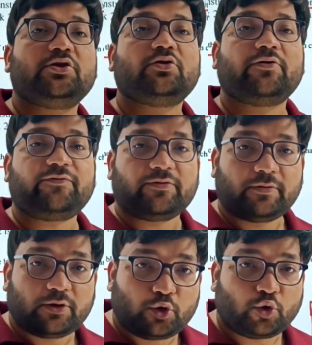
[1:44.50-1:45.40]
change of
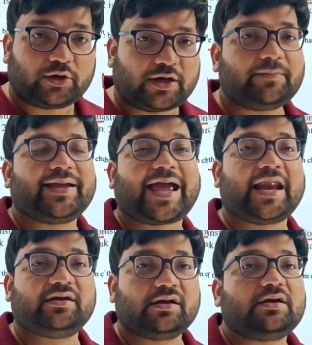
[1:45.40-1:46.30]
total
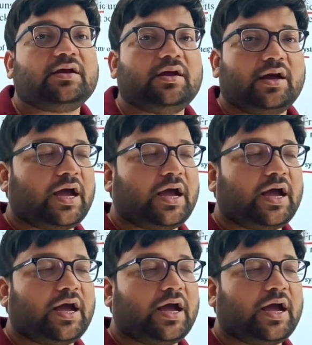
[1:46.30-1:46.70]
mechanical